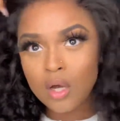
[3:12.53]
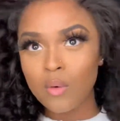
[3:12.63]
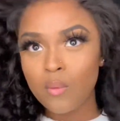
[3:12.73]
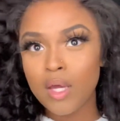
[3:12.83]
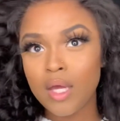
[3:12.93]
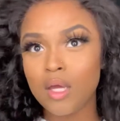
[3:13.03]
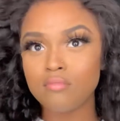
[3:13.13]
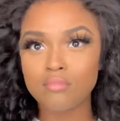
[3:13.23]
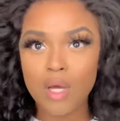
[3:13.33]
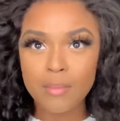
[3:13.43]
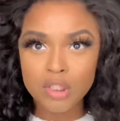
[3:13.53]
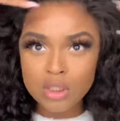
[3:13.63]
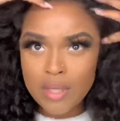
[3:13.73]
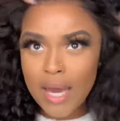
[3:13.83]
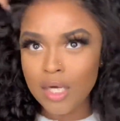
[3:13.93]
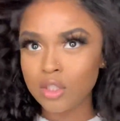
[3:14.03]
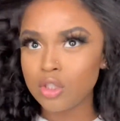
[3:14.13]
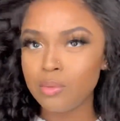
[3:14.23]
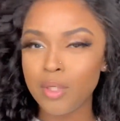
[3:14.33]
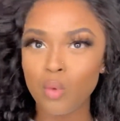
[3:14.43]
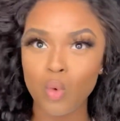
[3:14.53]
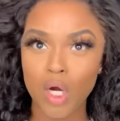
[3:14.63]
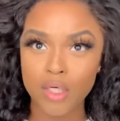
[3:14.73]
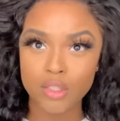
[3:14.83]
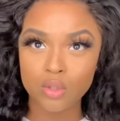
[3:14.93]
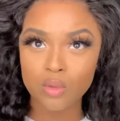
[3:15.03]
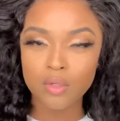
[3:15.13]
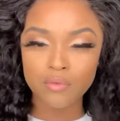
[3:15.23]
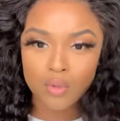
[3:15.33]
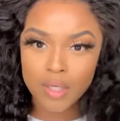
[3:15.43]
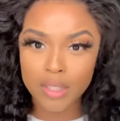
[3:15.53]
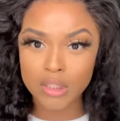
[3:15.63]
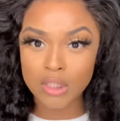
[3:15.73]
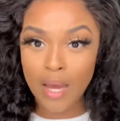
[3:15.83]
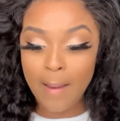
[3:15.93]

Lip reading: with, I'm gonna just add a little bit of water to it, of course.